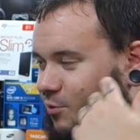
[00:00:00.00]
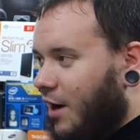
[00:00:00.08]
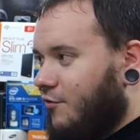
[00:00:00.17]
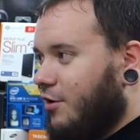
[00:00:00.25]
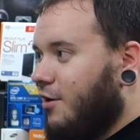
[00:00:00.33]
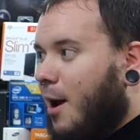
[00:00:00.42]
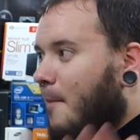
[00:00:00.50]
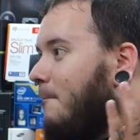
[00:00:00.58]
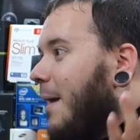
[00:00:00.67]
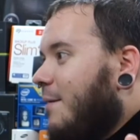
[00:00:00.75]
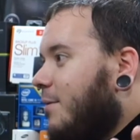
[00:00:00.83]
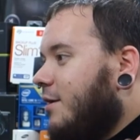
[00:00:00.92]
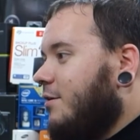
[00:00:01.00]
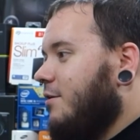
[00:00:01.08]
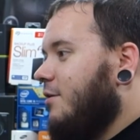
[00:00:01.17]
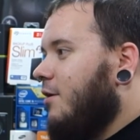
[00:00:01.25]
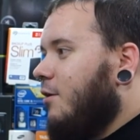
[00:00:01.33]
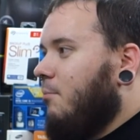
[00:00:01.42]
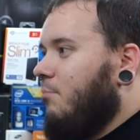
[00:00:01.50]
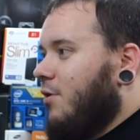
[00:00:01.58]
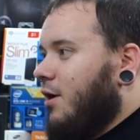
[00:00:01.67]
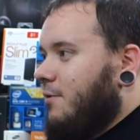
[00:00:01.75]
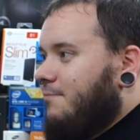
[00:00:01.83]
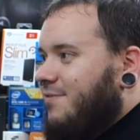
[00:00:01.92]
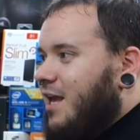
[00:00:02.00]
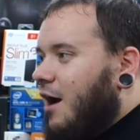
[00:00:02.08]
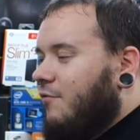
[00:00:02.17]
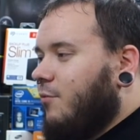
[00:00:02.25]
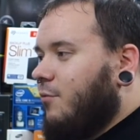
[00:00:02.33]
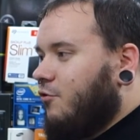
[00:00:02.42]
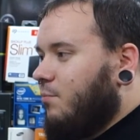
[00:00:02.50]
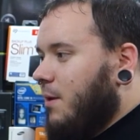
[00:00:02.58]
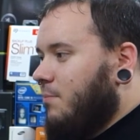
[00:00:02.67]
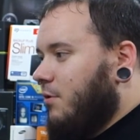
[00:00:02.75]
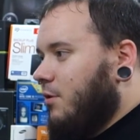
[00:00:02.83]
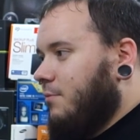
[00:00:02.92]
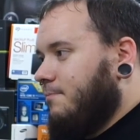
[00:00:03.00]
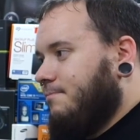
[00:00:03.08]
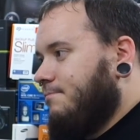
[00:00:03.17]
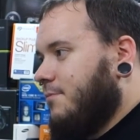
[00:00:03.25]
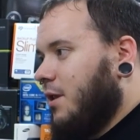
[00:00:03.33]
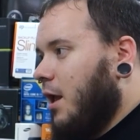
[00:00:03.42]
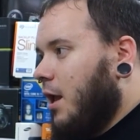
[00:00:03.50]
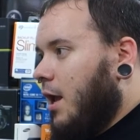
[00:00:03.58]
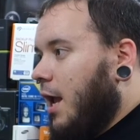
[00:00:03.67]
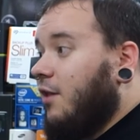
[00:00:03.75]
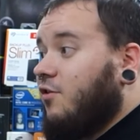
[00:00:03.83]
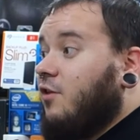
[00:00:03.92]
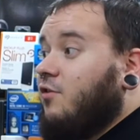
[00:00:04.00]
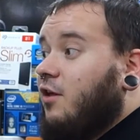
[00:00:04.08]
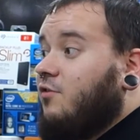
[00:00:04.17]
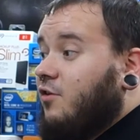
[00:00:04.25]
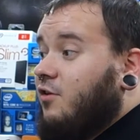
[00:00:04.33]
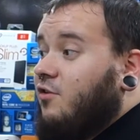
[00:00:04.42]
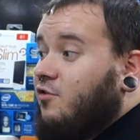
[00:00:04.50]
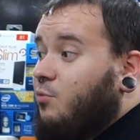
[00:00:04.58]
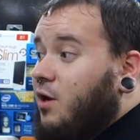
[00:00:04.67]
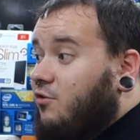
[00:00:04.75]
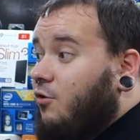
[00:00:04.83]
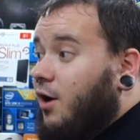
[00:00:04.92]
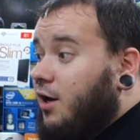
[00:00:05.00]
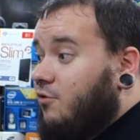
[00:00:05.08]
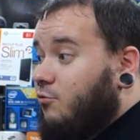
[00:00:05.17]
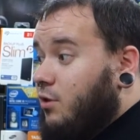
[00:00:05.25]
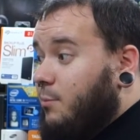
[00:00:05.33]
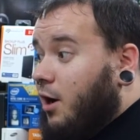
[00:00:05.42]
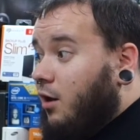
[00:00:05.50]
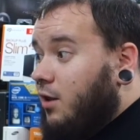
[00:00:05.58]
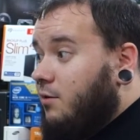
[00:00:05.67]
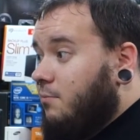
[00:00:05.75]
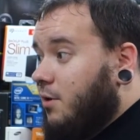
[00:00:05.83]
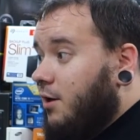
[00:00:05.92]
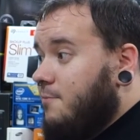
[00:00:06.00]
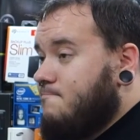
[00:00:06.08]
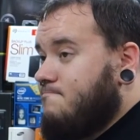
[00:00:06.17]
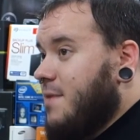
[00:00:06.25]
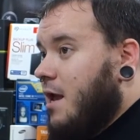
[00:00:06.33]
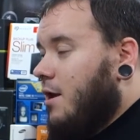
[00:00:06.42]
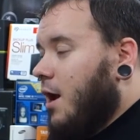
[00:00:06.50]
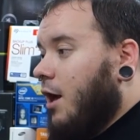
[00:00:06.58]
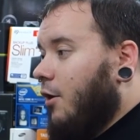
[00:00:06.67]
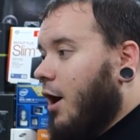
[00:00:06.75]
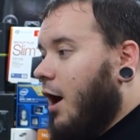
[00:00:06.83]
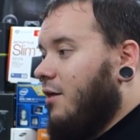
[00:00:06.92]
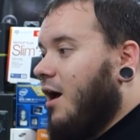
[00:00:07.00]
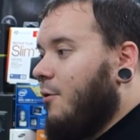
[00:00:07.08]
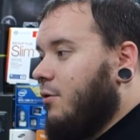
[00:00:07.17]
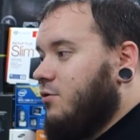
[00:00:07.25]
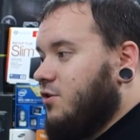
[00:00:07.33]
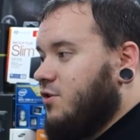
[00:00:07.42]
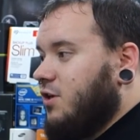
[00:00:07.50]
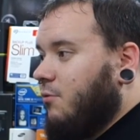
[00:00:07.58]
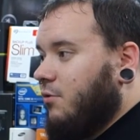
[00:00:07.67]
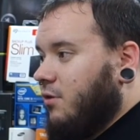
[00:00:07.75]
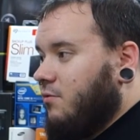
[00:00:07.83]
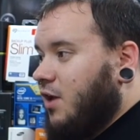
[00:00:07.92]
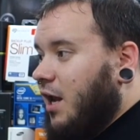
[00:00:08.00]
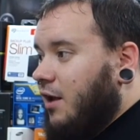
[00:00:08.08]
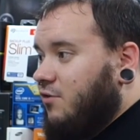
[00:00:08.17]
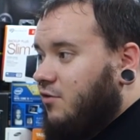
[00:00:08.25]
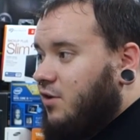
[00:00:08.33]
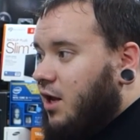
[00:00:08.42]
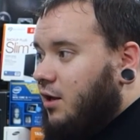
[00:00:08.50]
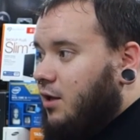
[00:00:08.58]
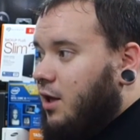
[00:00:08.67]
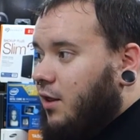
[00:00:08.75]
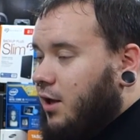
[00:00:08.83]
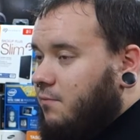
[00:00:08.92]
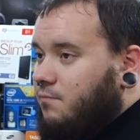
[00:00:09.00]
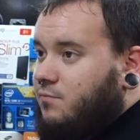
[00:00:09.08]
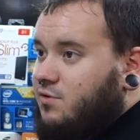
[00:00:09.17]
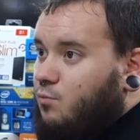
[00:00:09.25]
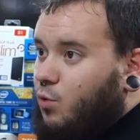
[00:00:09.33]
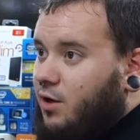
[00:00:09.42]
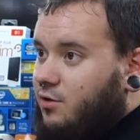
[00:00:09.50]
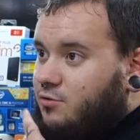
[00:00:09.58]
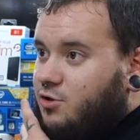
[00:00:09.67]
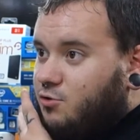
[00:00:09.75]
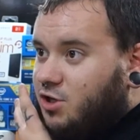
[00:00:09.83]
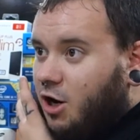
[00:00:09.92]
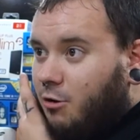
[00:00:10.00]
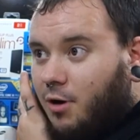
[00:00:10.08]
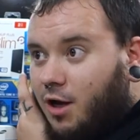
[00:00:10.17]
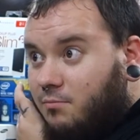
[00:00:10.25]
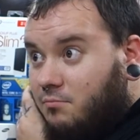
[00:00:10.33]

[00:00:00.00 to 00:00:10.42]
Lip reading: whatever, maybe. But yeah, for most people, it's a sweet toy and it's really ballin', but I would just stick with a SATA SSD and get like a 1-2 terabyte.